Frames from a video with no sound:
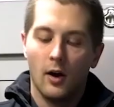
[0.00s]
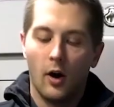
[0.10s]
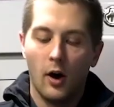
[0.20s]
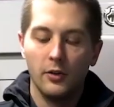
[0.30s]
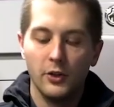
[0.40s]

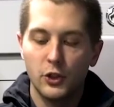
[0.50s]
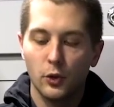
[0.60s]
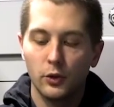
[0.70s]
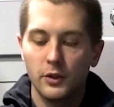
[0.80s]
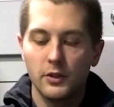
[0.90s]
On the
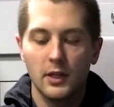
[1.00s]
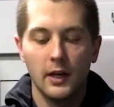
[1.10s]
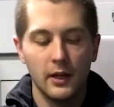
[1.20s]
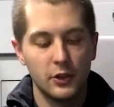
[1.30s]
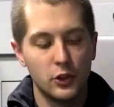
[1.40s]
shoulders,
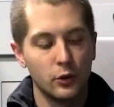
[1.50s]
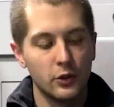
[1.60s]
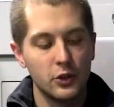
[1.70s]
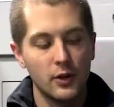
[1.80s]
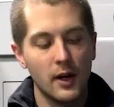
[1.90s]
the
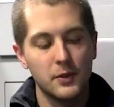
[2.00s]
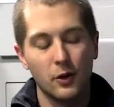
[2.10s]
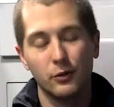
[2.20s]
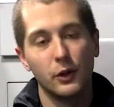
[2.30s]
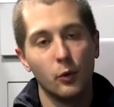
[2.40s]
shoulder straps
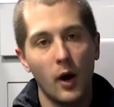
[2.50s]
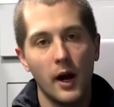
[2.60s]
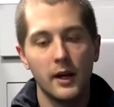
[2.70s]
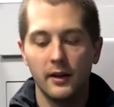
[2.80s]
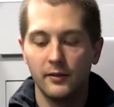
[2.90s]
are really
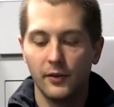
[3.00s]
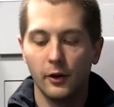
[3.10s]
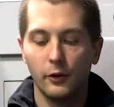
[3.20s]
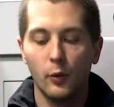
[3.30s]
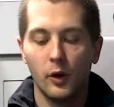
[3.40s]
wide and
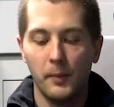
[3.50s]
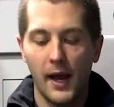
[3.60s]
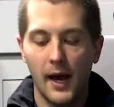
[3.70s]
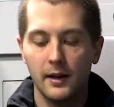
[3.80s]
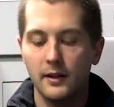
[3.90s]
fairly well
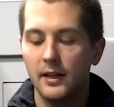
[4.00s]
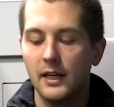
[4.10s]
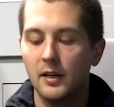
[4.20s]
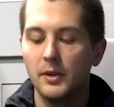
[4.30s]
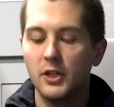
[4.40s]
padded. They
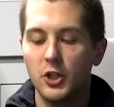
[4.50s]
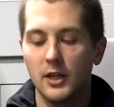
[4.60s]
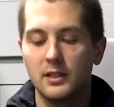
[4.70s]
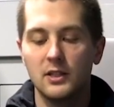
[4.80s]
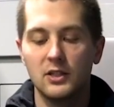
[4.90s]
can be
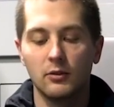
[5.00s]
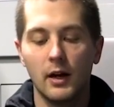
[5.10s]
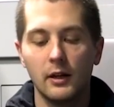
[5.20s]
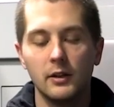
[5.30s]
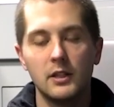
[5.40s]
adjusted
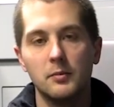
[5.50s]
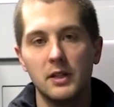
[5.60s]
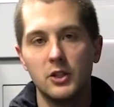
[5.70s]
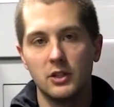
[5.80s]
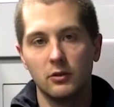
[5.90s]
slightly to
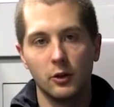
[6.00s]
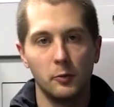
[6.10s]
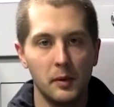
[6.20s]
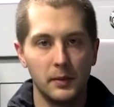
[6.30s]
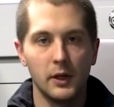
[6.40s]
be just a little
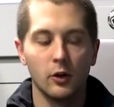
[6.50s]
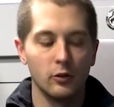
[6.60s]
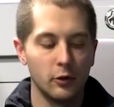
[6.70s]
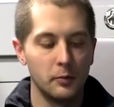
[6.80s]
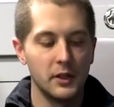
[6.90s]
bit bigger, a
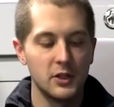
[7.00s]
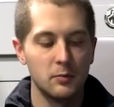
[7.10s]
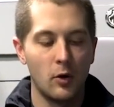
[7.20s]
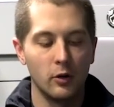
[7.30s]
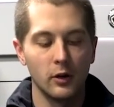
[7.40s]
little bit
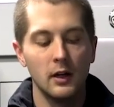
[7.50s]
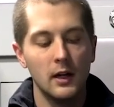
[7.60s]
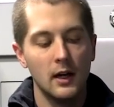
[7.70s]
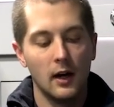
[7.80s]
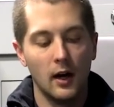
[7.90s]
smaller.
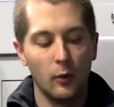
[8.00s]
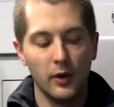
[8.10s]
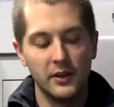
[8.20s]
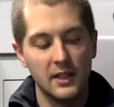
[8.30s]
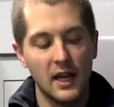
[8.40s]

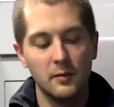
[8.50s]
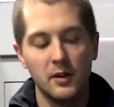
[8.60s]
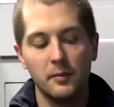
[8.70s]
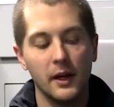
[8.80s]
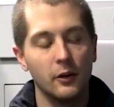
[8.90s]
When this came in
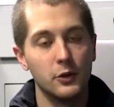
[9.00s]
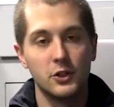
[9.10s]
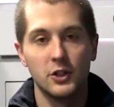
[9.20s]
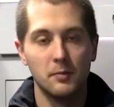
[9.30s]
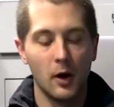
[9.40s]
the mail, it was
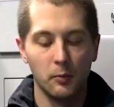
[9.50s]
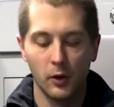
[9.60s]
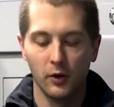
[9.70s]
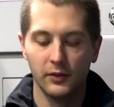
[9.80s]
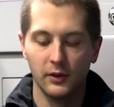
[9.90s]
just about
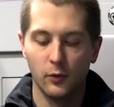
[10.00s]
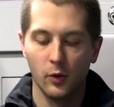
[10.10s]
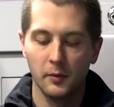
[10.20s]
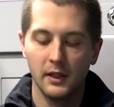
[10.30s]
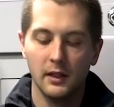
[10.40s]
perfect
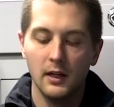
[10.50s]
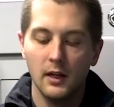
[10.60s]
for me.